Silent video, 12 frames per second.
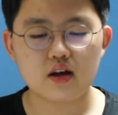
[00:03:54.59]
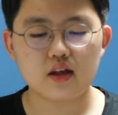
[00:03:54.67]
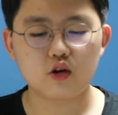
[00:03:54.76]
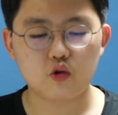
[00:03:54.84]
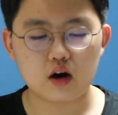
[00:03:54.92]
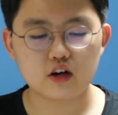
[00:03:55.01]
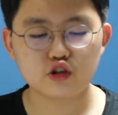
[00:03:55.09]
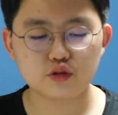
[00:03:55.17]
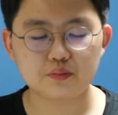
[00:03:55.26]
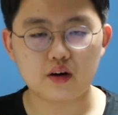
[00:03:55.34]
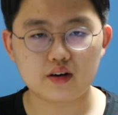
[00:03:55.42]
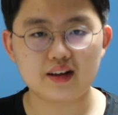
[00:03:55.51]
in
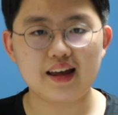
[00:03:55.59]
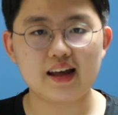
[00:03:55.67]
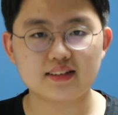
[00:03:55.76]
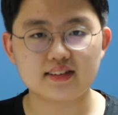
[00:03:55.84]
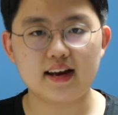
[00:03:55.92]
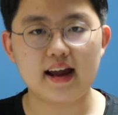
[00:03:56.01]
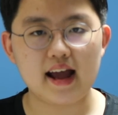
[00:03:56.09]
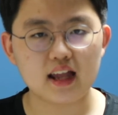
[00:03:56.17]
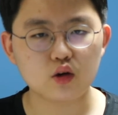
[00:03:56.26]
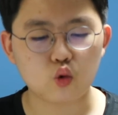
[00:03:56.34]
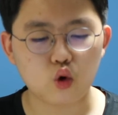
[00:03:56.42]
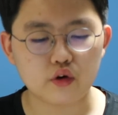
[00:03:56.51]
Gwangju Park as their
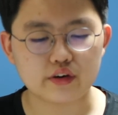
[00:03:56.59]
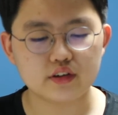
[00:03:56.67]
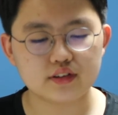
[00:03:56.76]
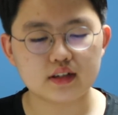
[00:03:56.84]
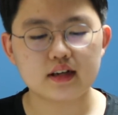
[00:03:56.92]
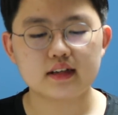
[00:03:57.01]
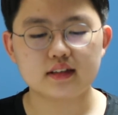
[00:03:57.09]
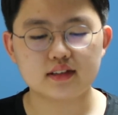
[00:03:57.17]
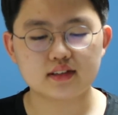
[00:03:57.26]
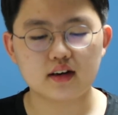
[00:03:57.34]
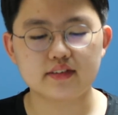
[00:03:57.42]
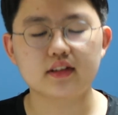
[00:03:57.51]
headquarters to
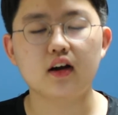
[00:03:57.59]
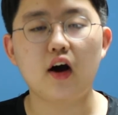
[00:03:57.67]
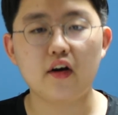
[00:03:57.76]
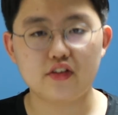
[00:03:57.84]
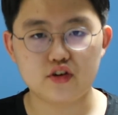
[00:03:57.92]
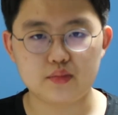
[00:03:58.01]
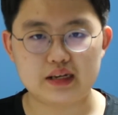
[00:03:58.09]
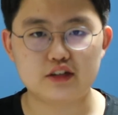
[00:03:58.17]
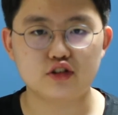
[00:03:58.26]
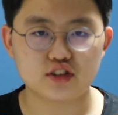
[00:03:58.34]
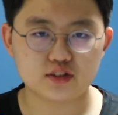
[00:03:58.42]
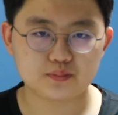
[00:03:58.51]
discuss
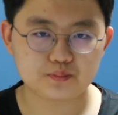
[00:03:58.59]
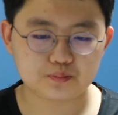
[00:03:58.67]
countermeasures.